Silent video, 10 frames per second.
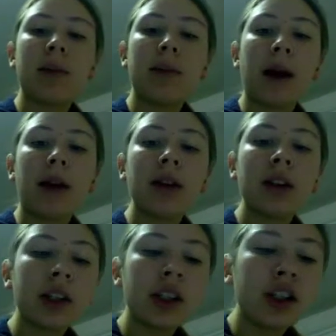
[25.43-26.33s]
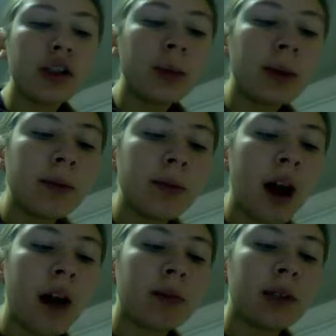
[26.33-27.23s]
about human
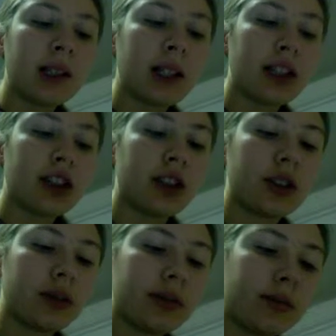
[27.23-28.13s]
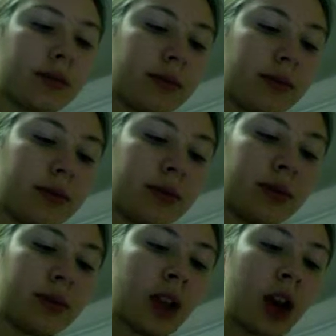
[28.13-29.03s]
population.
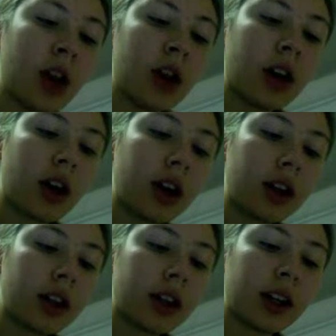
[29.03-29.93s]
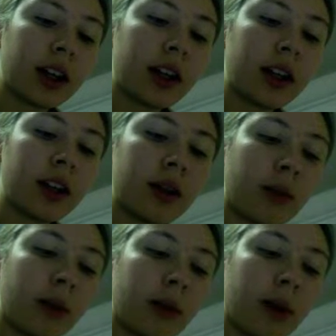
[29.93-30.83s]
Currently, the
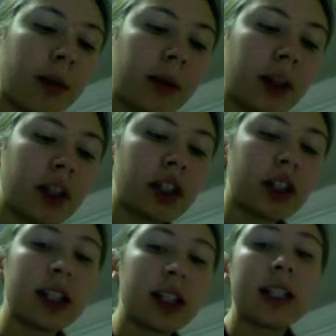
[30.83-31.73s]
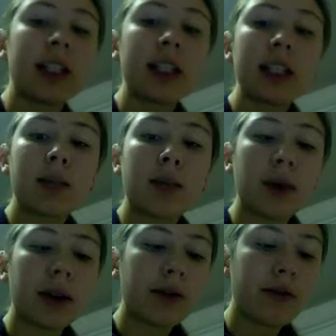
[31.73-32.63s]
world population is
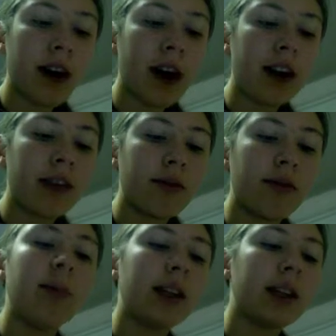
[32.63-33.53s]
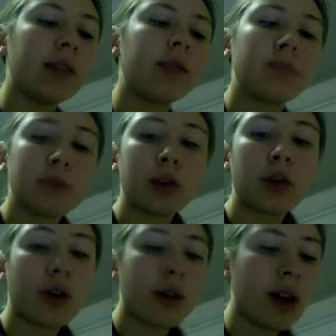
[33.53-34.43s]
6.5 million,
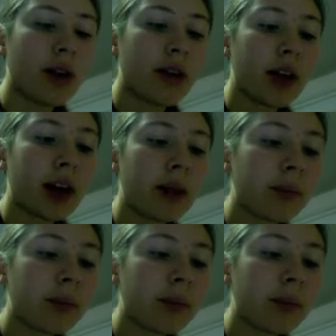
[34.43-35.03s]
or around there.